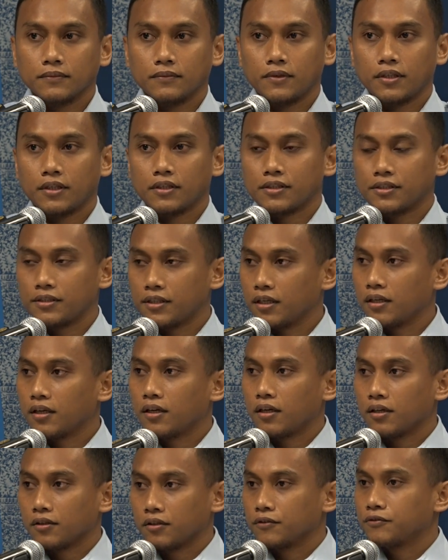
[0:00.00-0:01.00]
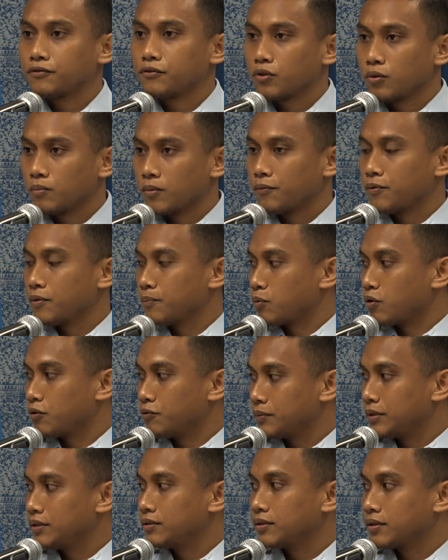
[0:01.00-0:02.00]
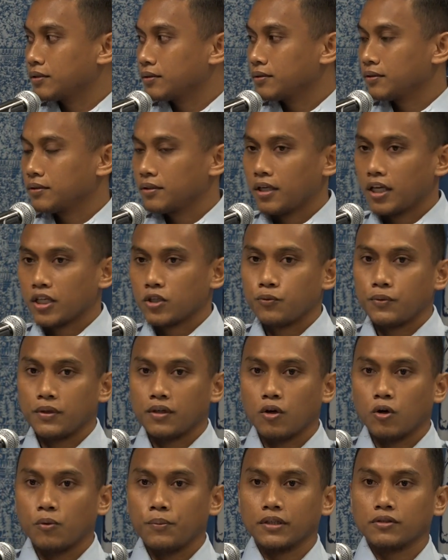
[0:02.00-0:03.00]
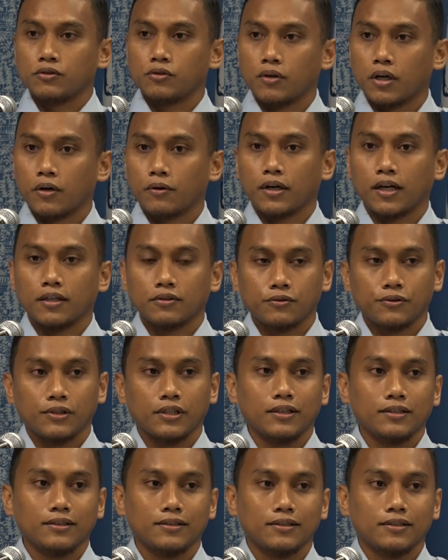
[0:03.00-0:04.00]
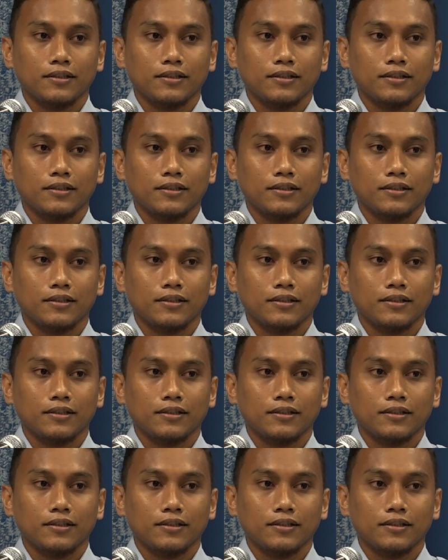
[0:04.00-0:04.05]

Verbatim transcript: there's still a lot of room of improvement as we go back to our country